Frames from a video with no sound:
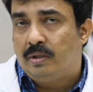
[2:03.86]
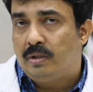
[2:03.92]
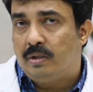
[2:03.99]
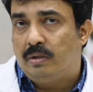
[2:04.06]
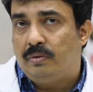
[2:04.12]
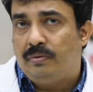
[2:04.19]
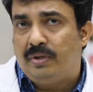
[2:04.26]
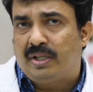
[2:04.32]

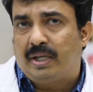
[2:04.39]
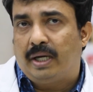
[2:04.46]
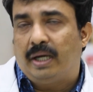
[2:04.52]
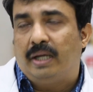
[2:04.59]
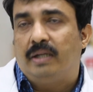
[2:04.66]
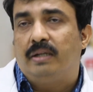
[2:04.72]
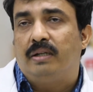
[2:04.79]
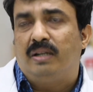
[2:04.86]
We
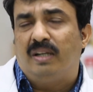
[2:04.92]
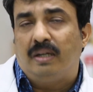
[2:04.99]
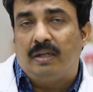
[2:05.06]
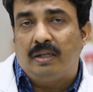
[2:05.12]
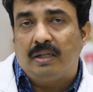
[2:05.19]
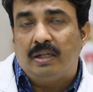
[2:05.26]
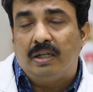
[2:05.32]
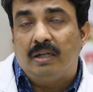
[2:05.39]
can
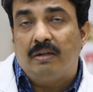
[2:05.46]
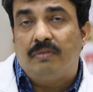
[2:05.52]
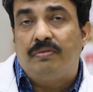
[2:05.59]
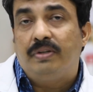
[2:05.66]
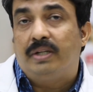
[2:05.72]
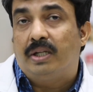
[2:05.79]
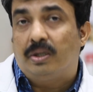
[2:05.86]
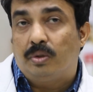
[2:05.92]

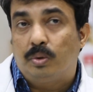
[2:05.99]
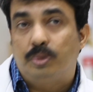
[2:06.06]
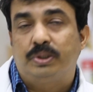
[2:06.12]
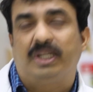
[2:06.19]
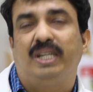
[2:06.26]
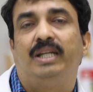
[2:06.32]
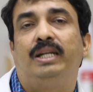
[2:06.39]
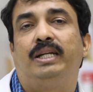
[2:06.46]
fit a
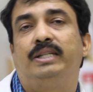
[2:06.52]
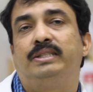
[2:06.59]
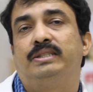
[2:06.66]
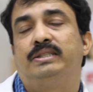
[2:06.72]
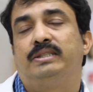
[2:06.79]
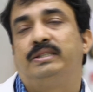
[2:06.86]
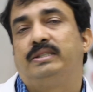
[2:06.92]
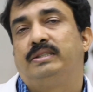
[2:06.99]
rosecale
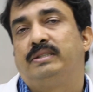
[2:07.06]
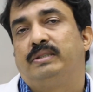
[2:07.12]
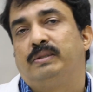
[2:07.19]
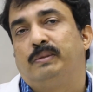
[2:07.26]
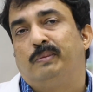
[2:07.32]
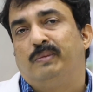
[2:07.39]
lens,